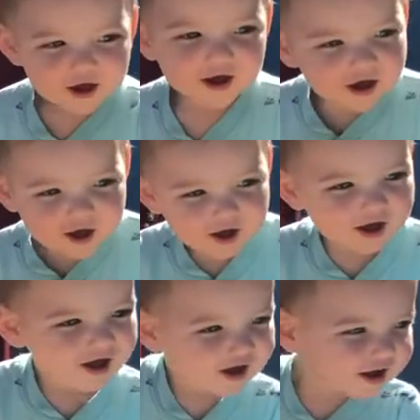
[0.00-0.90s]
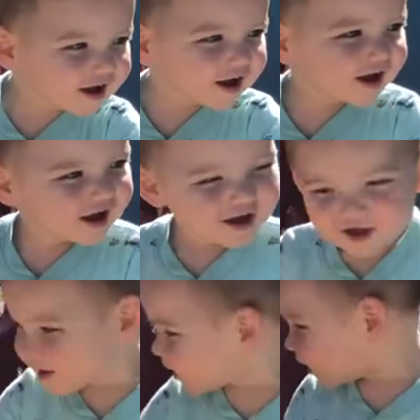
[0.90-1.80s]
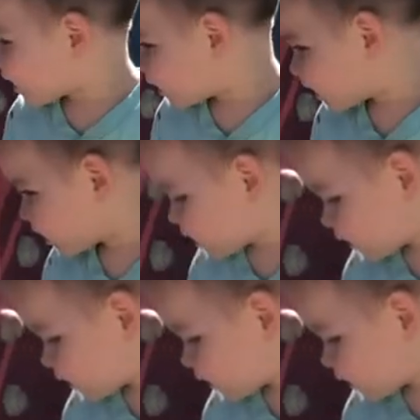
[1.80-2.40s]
Vroom, mm-hmm. vroom. Are you driving the car?